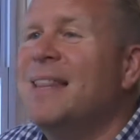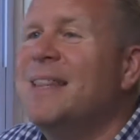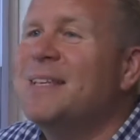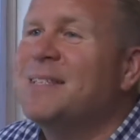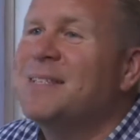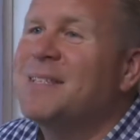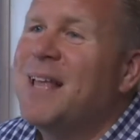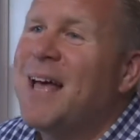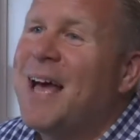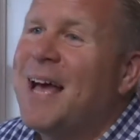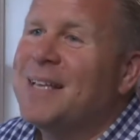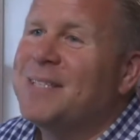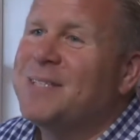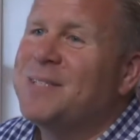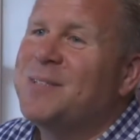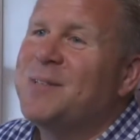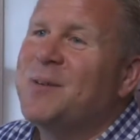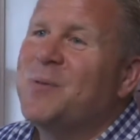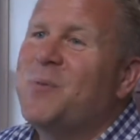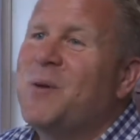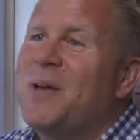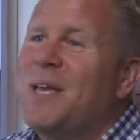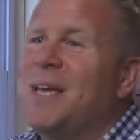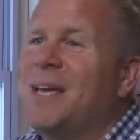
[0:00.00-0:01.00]
This
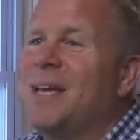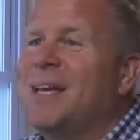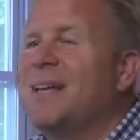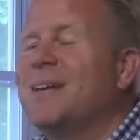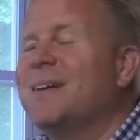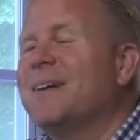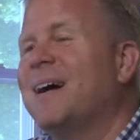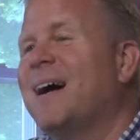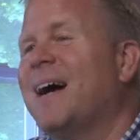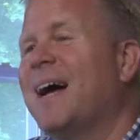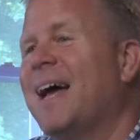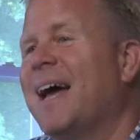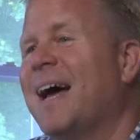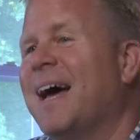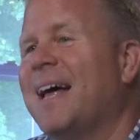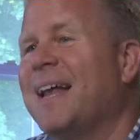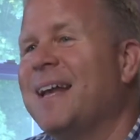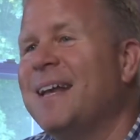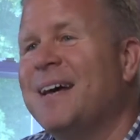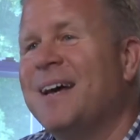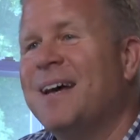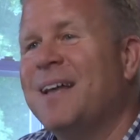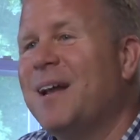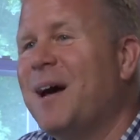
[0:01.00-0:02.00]
last week, I
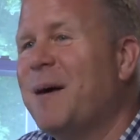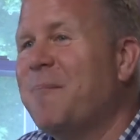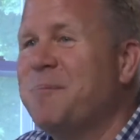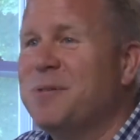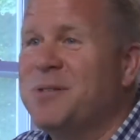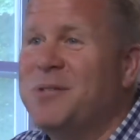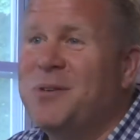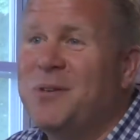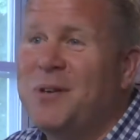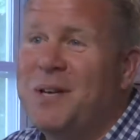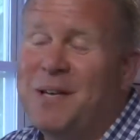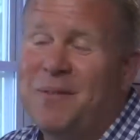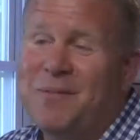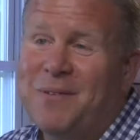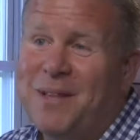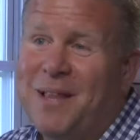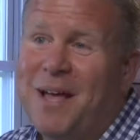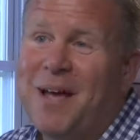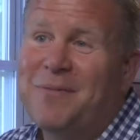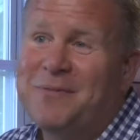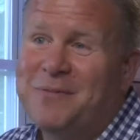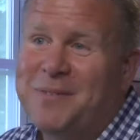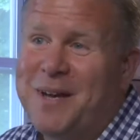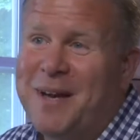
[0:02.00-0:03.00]
had an opportunity of a
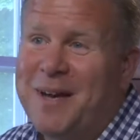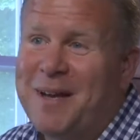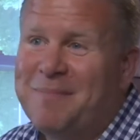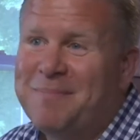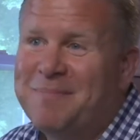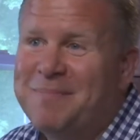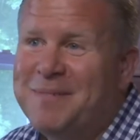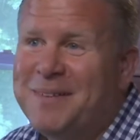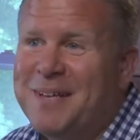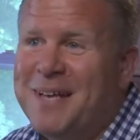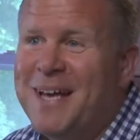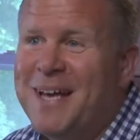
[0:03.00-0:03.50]
lifetime